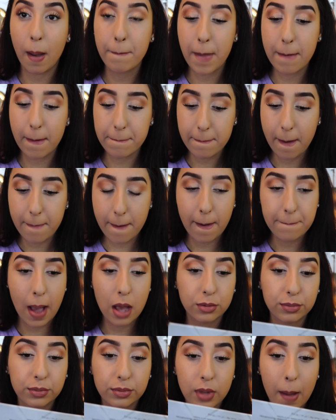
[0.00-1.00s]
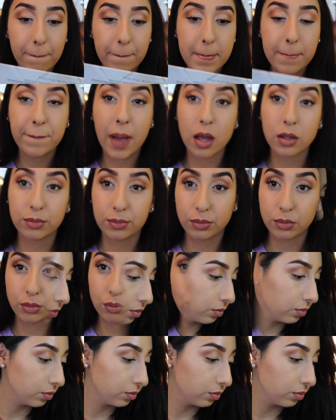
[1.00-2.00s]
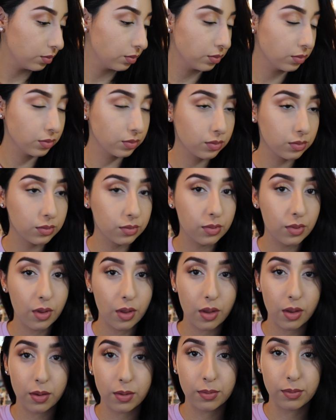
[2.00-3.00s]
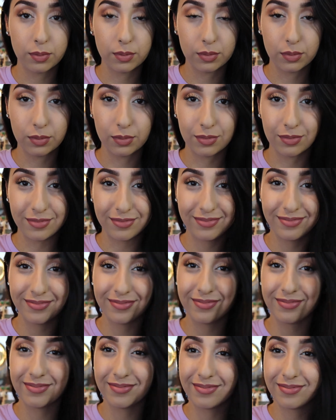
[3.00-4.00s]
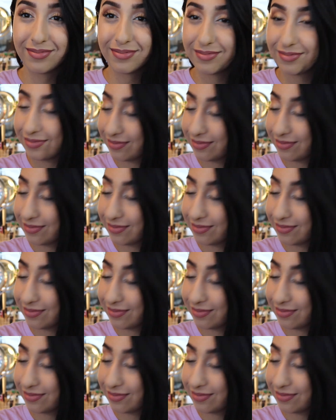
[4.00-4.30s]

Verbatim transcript: And then now I'm putting the liquid lipstick, and I just put it in the center. I don't put it all over